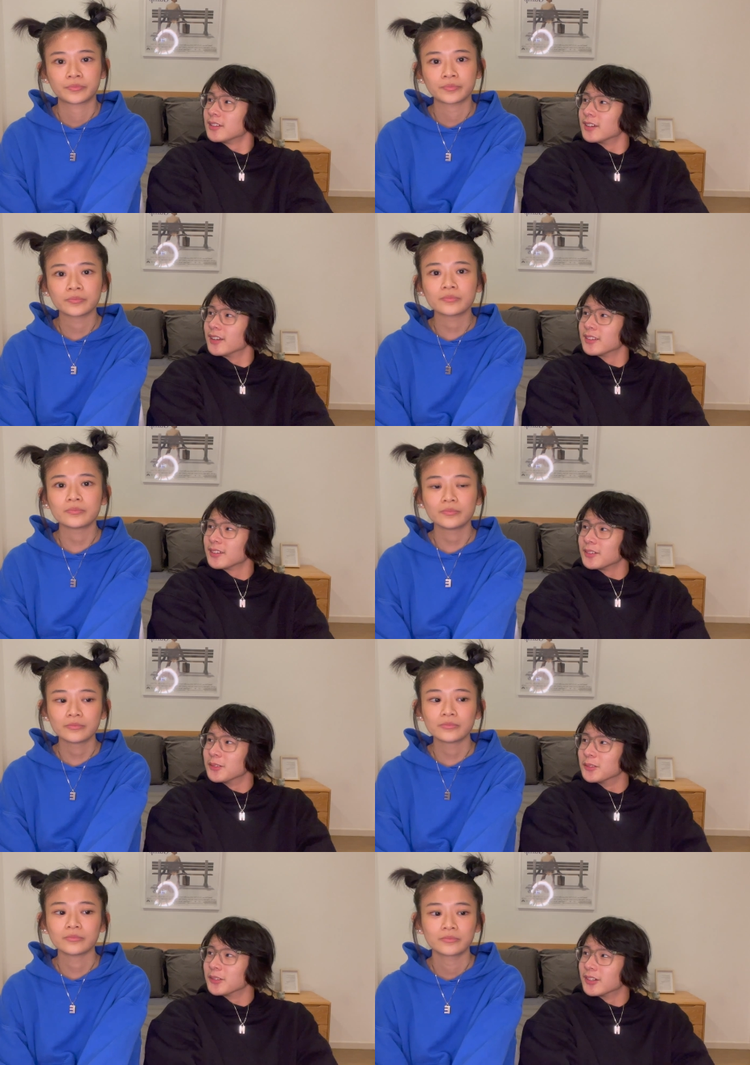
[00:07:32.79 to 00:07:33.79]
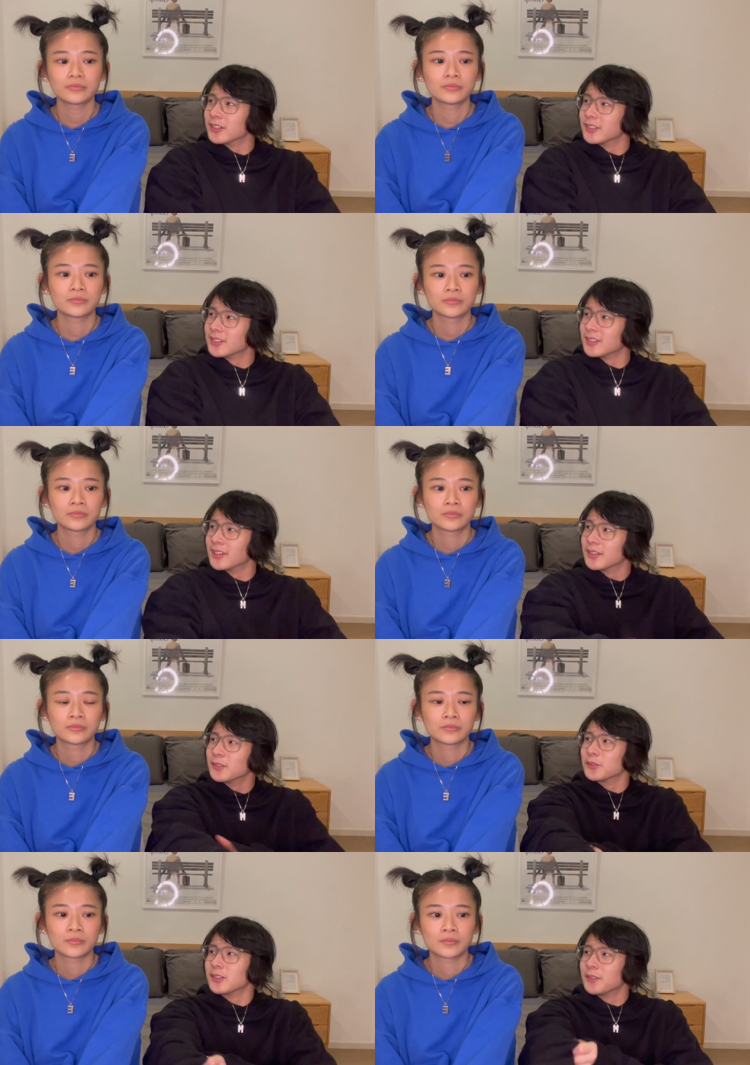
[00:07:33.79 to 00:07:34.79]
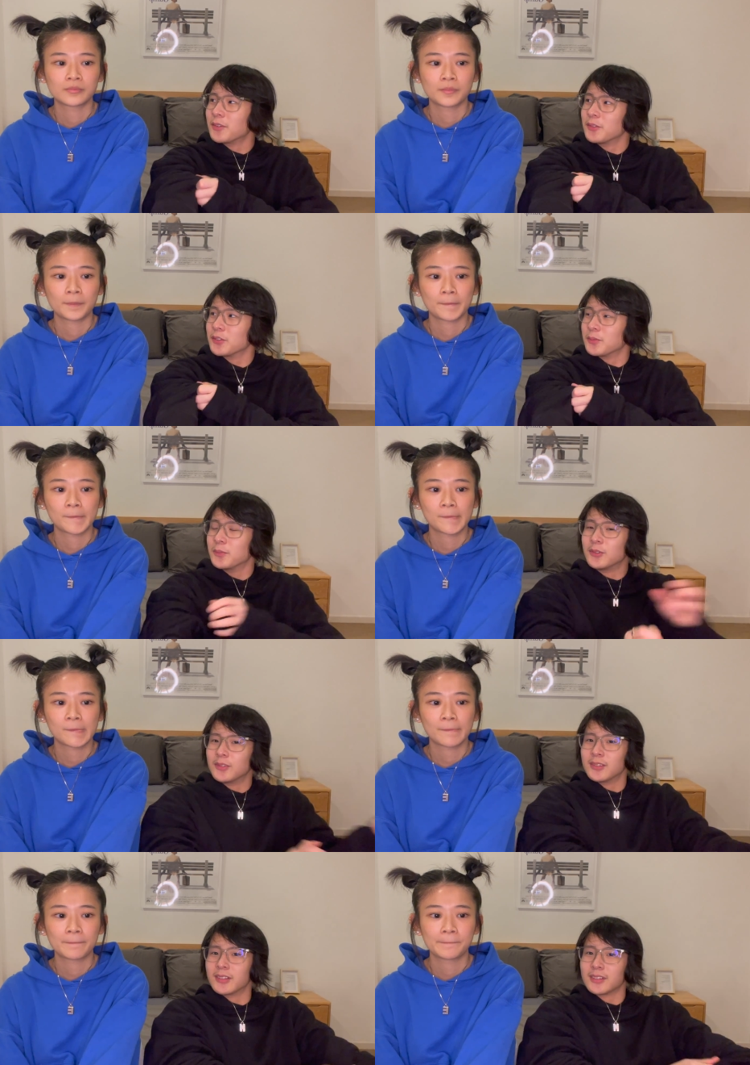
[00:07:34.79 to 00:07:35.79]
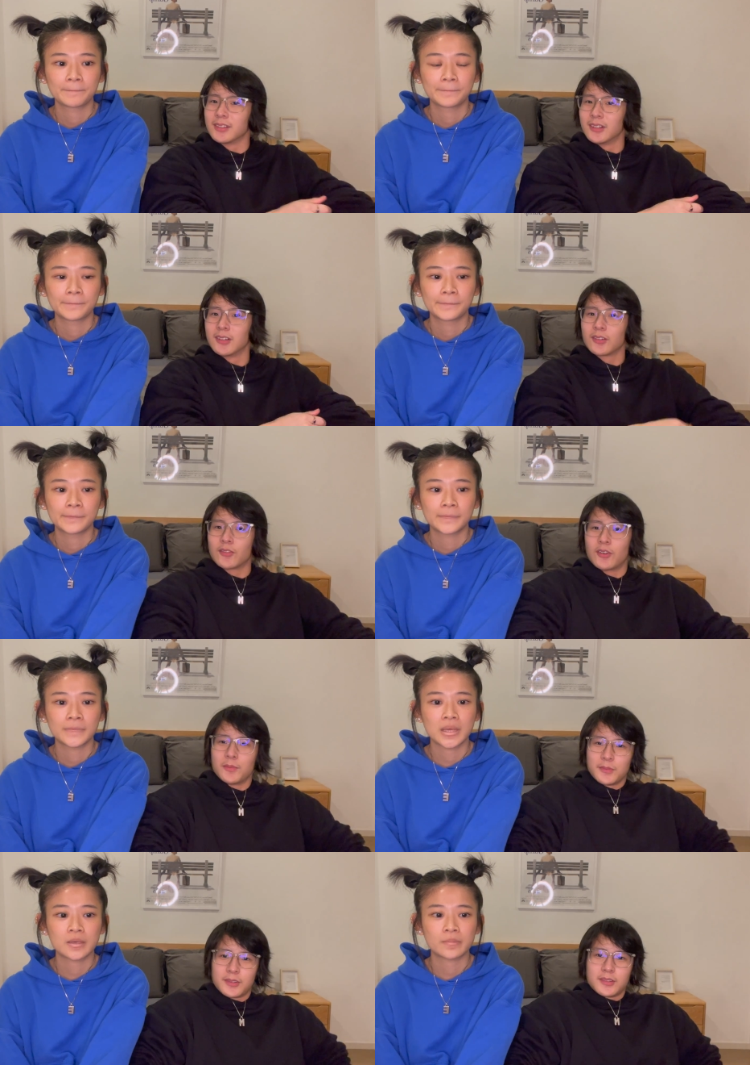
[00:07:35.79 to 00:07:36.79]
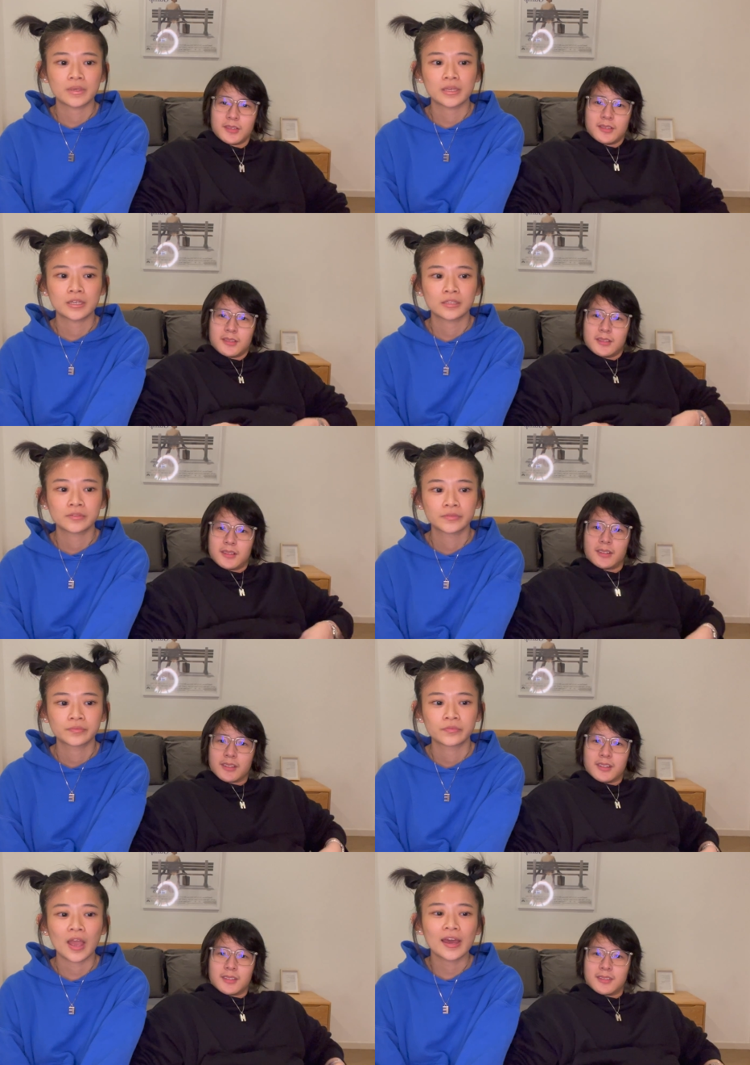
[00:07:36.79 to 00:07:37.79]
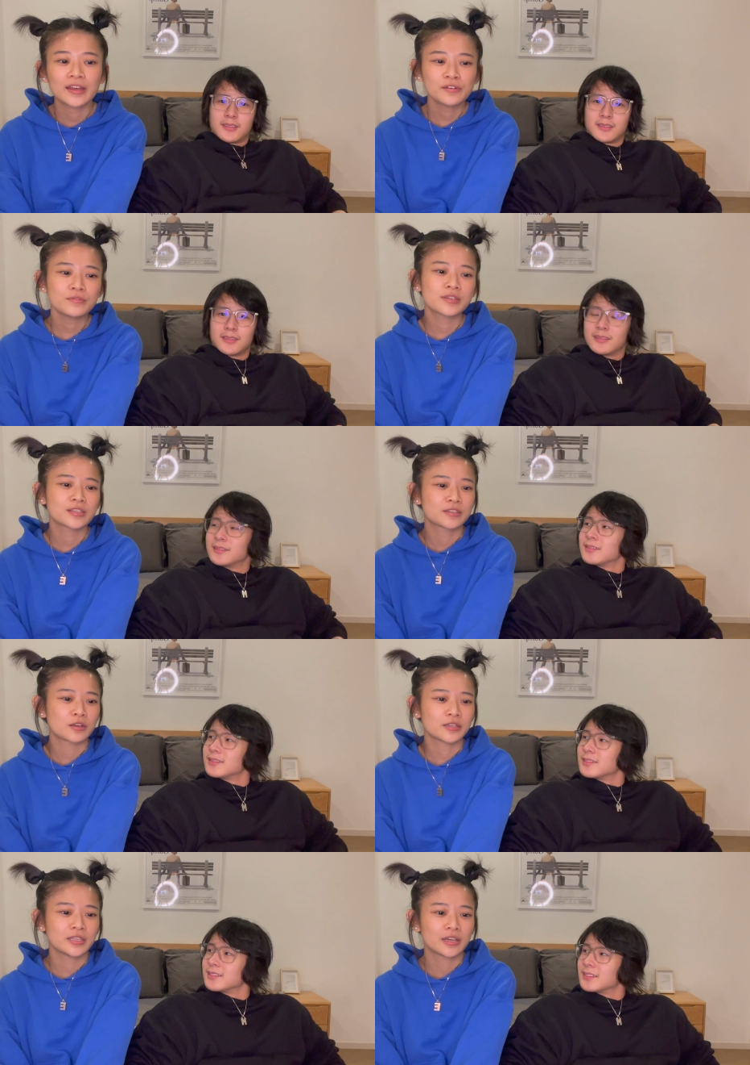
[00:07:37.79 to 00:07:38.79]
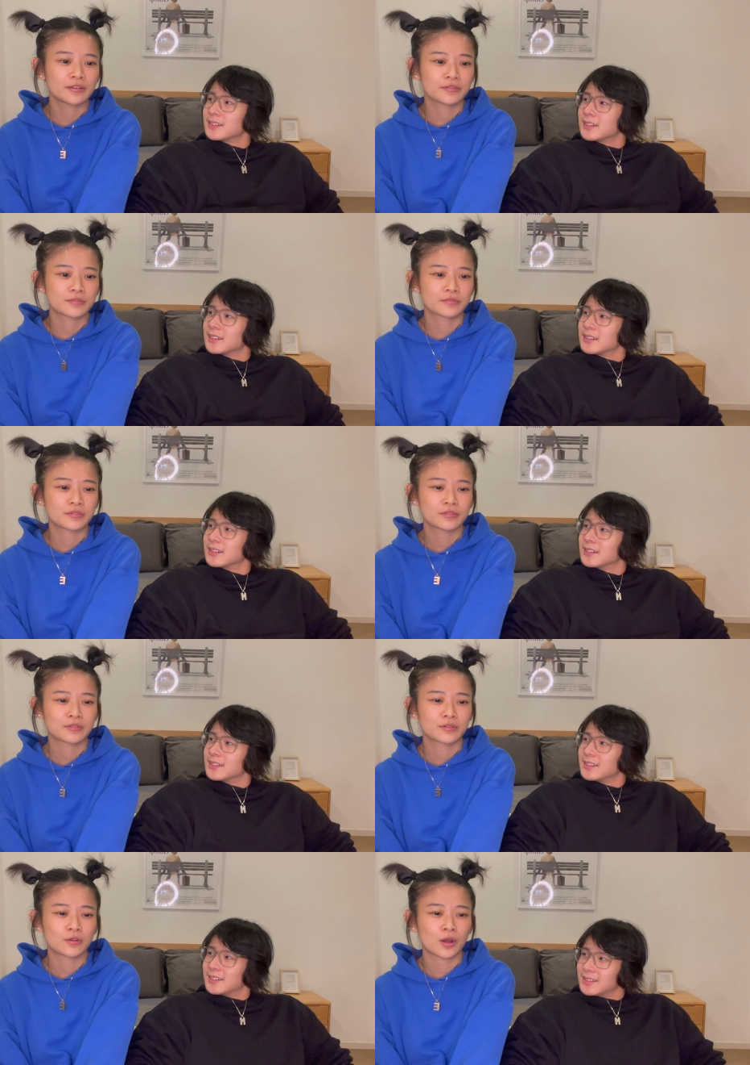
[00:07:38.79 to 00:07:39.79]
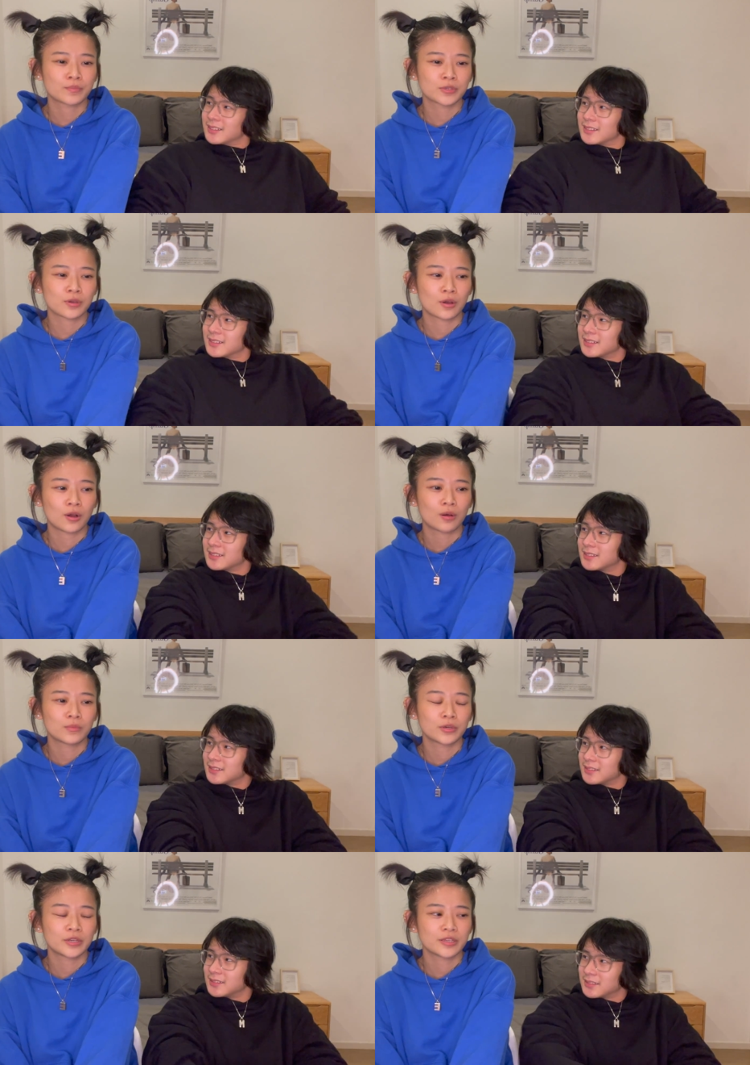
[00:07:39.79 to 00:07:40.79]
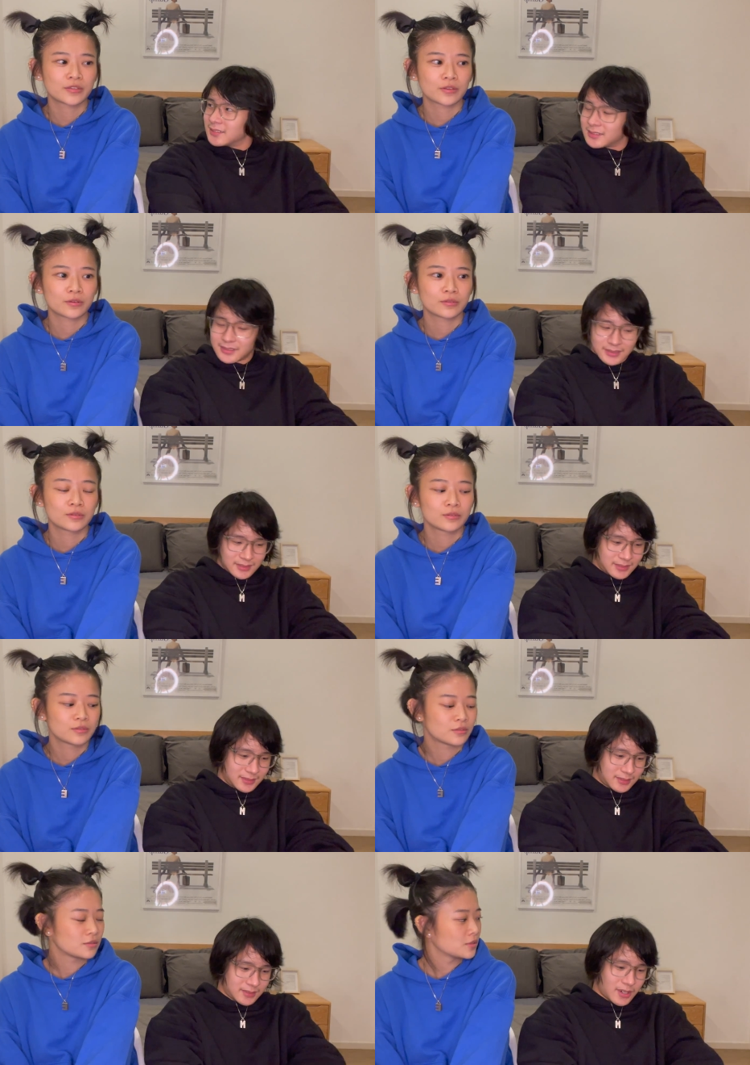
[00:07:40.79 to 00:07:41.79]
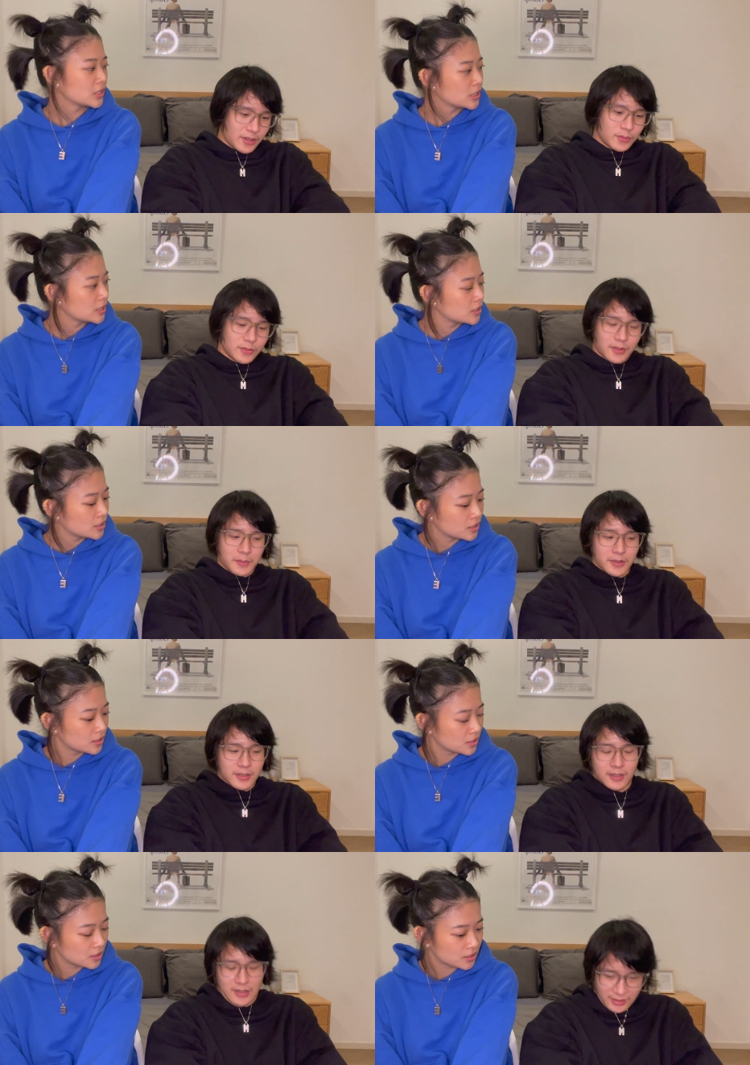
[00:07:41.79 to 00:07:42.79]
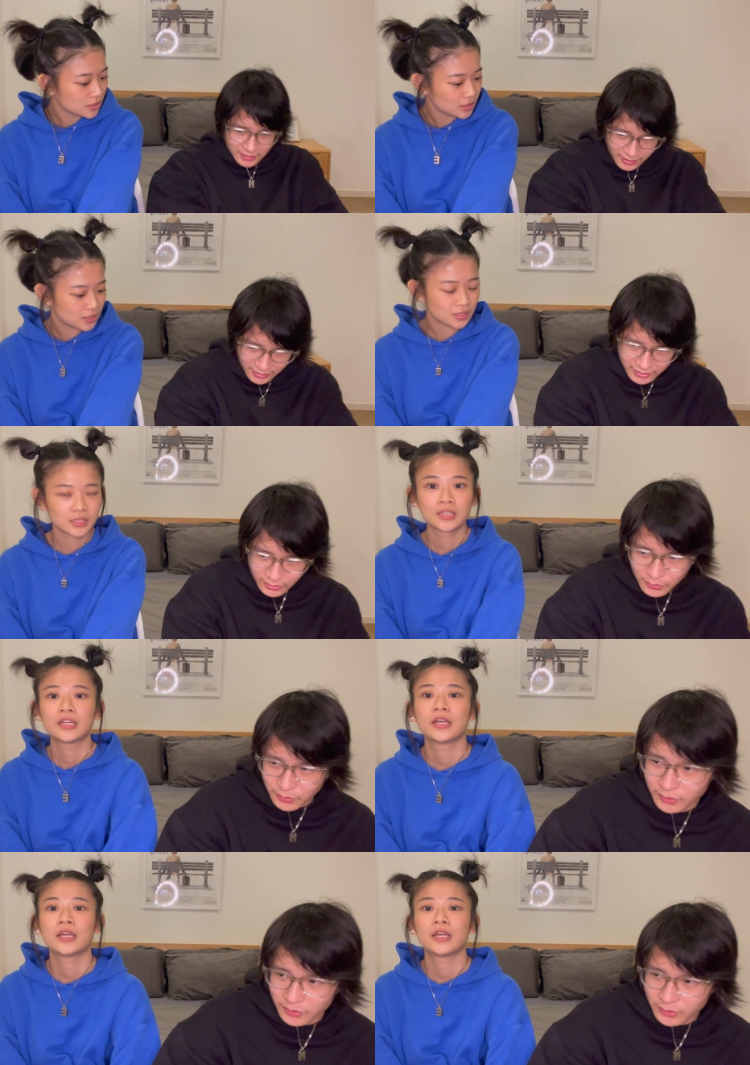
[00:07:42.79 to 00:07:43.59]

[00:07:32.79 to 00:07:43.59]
Speaker 1: But I think it'll look nice. Like it looks like very small like, crop. Maybe.
Speaker 2: I, I don't necessarily like cropped top hoodies though.
Speaker 1: I know. I'm just saying like it could.